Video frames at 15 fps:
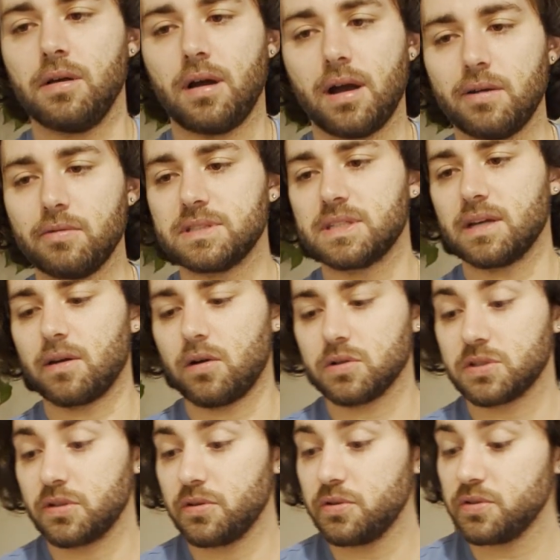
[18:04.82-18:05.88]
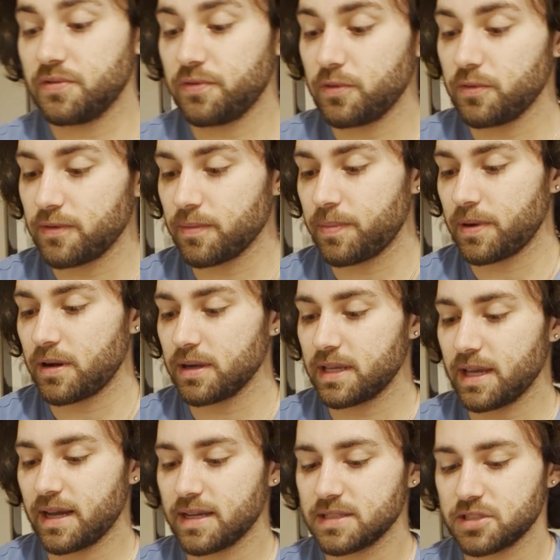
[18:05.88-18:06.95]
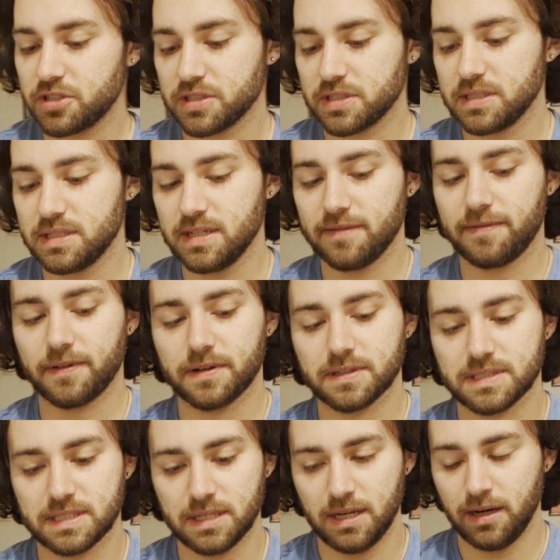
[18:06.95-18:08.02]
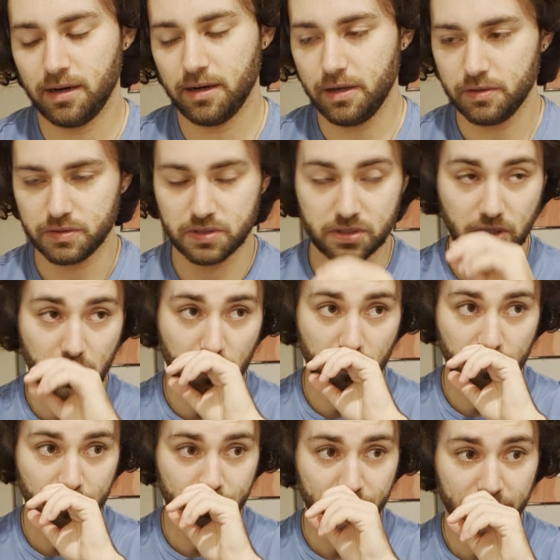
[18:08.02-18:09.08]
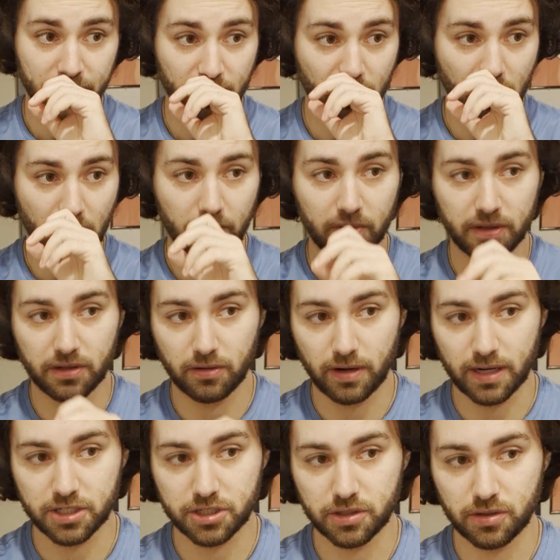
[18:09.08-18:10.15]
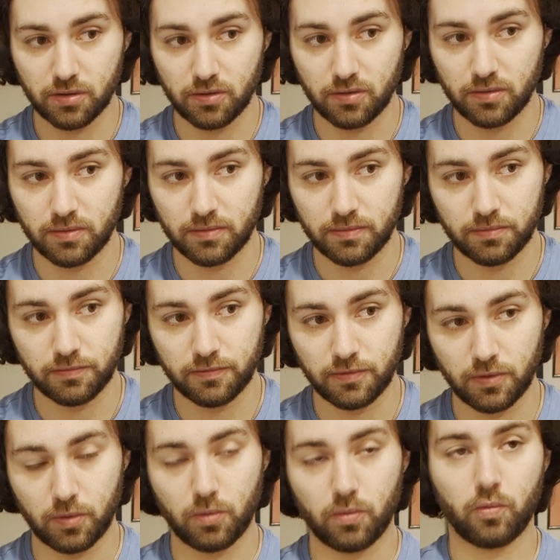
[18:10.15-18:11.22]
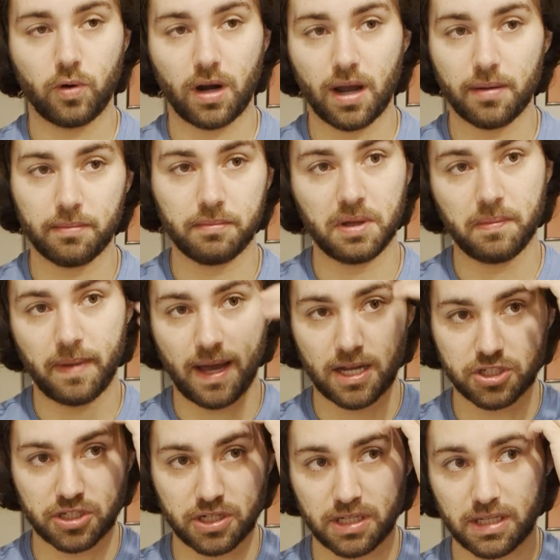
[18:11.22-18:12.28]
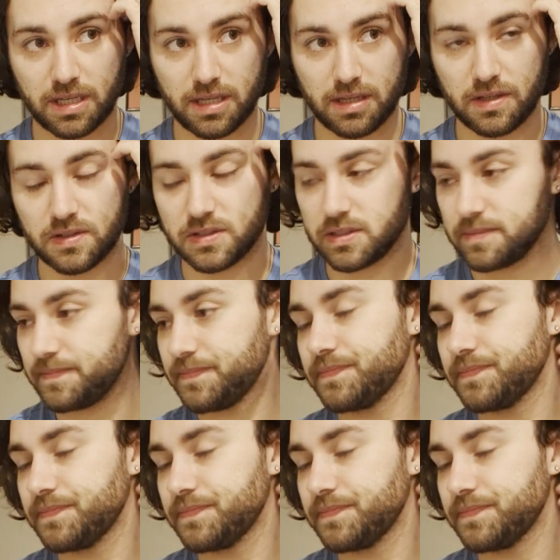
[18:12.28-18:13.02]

I would say, also useful for podcasts, just different scenarios. So omnidirectional, for what I'm imagining, is